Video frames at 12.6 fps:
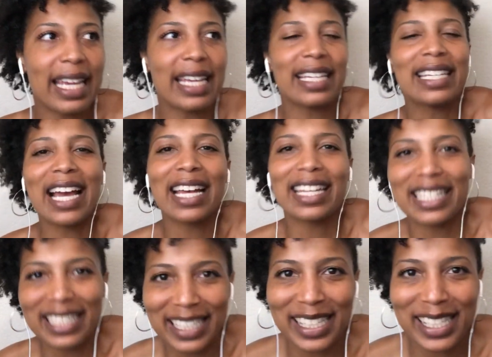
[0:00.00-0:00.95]
yet
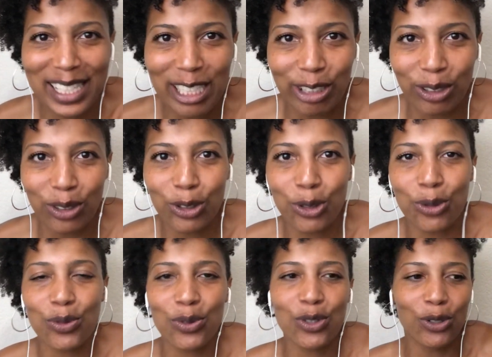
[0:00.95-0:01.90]
and still
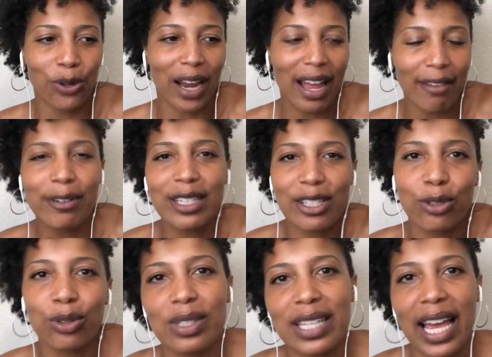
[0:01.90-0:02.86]
you're every
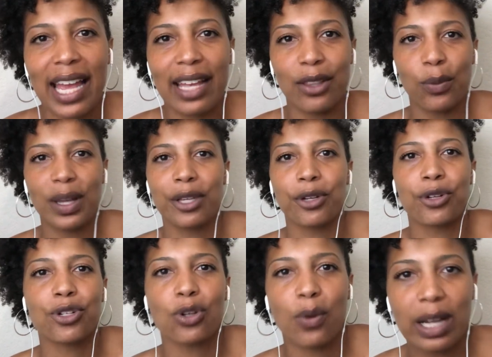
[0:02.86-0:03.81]
single day, the way that you're
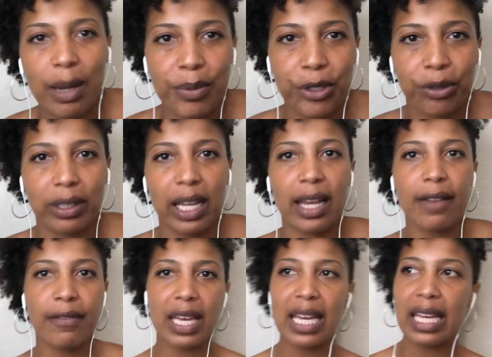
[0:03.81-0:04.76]
showing up in your life
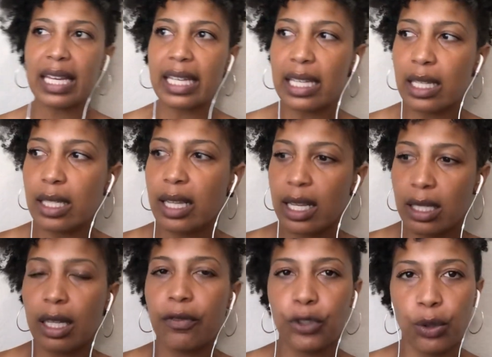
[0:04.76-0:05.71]
is as
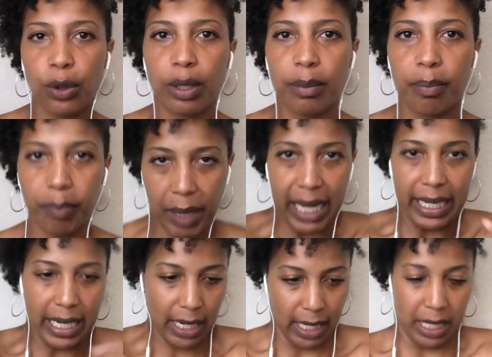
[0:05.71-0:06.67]
if your
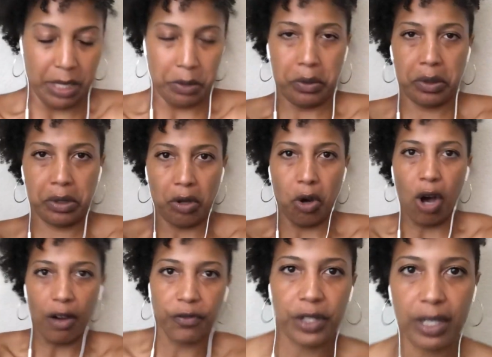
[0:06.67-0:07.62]
body is
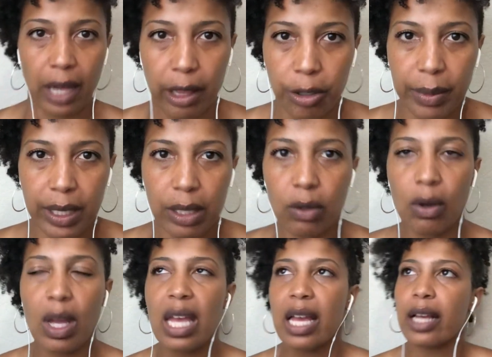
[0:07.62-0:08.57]
off the dollar menu.
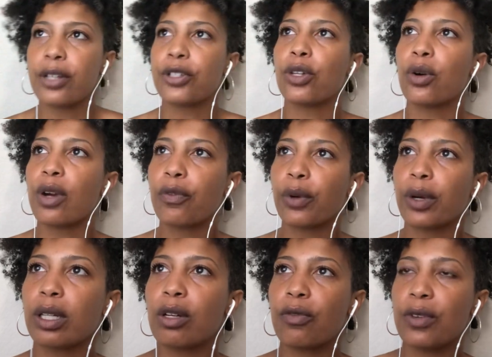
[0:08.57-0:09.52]
And so if
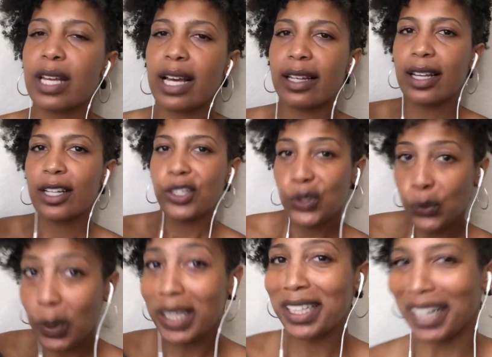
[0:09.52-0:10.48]
to go for that
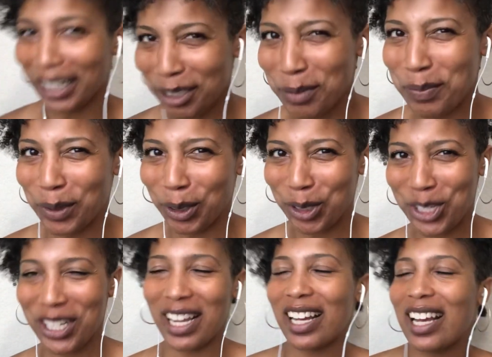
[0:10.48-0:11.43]
$20
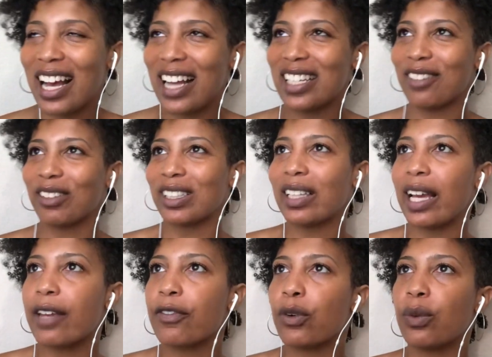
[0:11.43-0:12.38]
milkshake kind of a
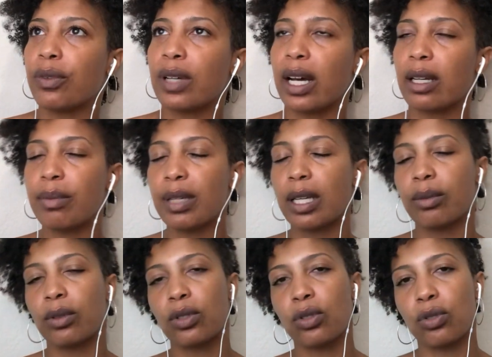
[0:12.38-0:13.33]
life, we've got to be
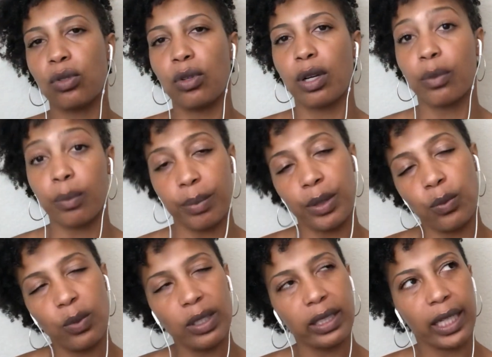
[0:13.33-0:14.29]
able to or be
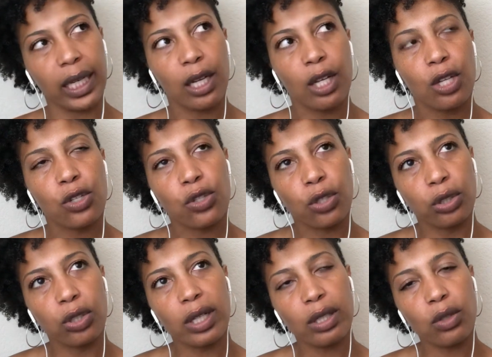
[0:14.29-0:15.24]
willing to
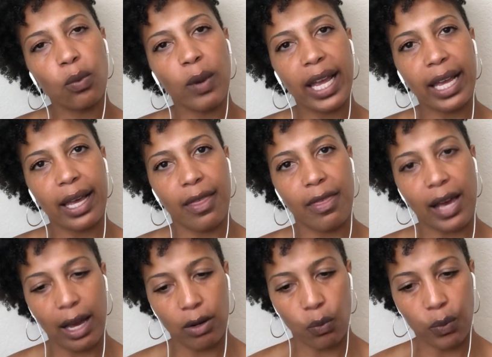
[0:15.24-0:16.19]
look at the way
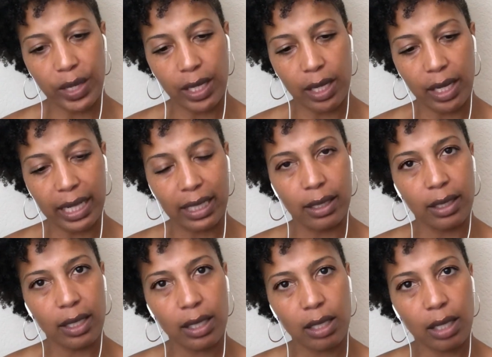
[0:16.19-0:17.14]
that we
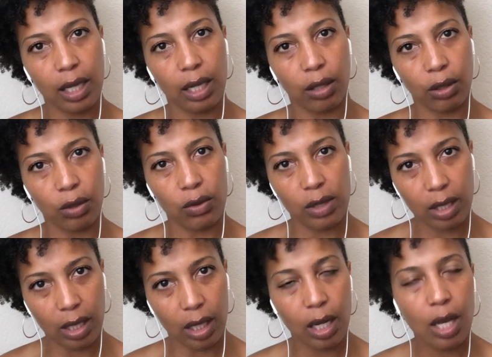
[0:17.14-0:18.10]
exist in our own
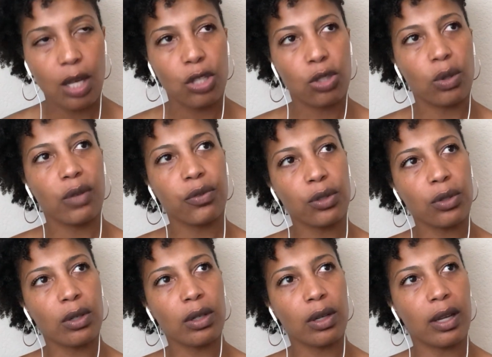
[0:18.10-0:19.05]
skin. So if
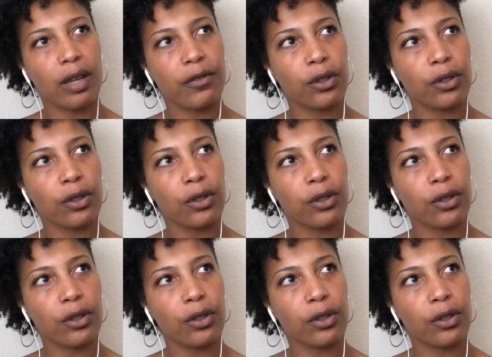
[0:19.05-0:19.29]
you're